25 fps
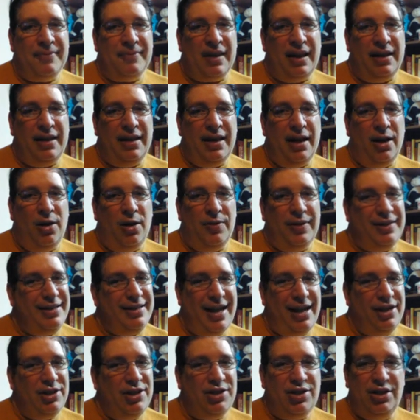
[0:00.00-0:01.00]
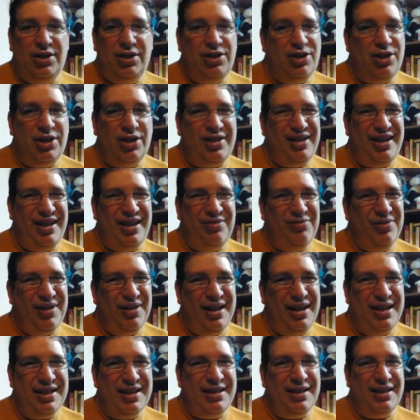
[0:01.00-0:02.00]
you know, the tension just, it
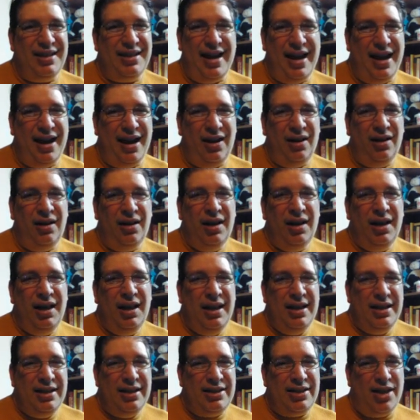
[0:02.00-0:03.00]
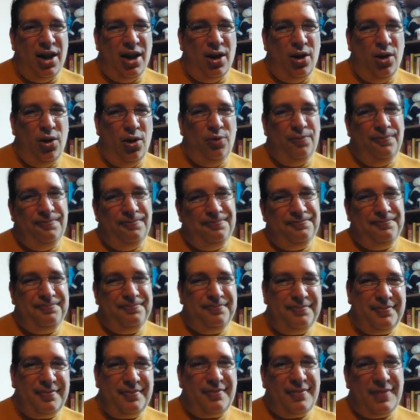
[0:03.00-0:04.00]
really isn't there. So
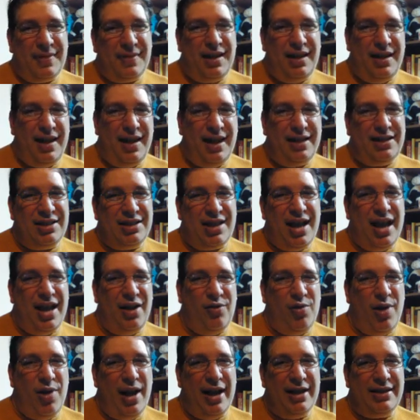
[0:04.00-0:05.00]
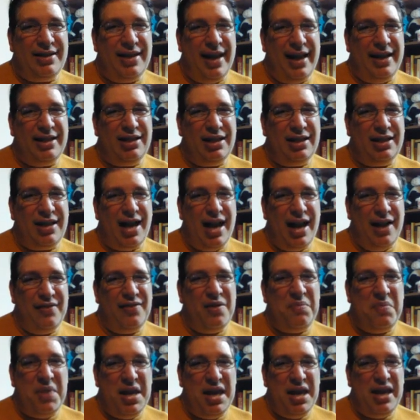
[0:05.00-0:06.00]
that's kind of why I say it's kind
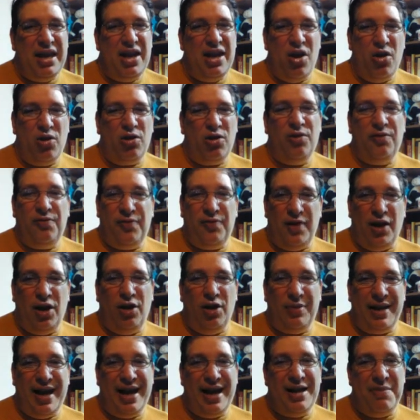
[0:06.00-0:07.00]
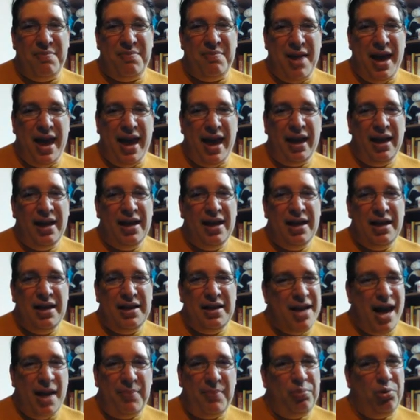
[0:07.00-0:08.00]
of a mediocre film, kind of meh,
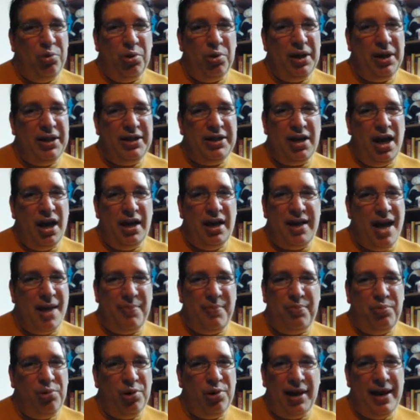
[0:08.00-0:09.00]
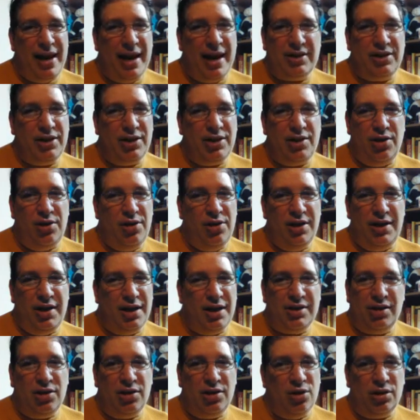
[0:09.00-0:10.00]
not poorly done, not poorly executed,
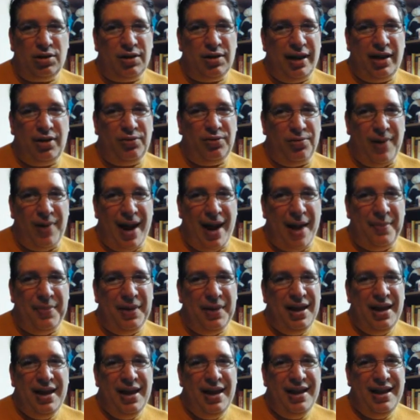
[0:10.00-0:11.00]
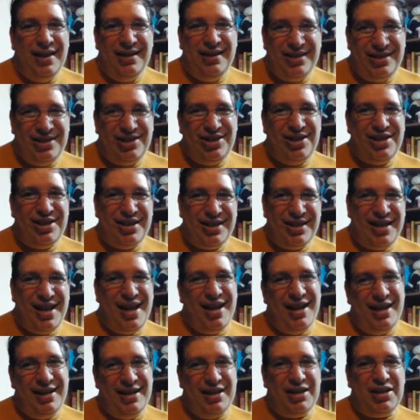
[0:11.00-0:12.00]
doesn't look like crap. It's just
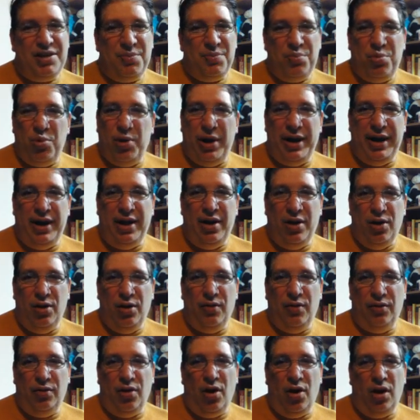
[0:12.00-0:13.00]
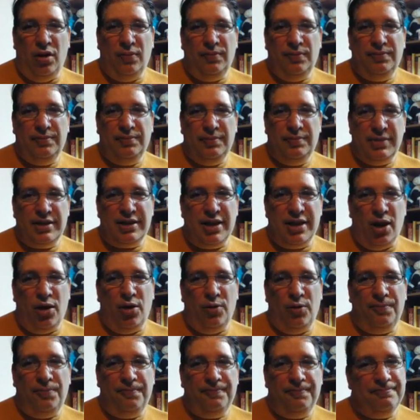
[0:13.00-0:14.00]
kind of disappointing overall.
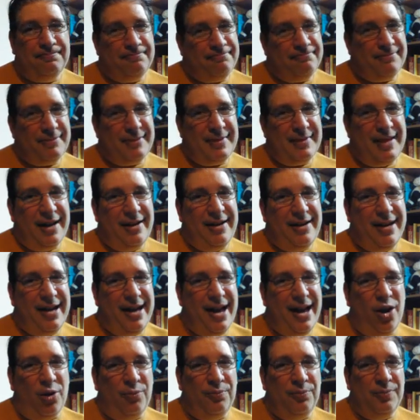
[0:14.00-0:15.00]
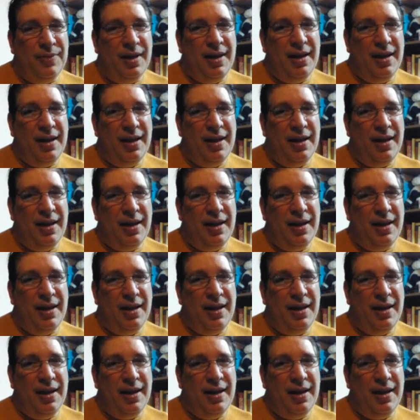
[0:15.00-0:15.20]
So there you go.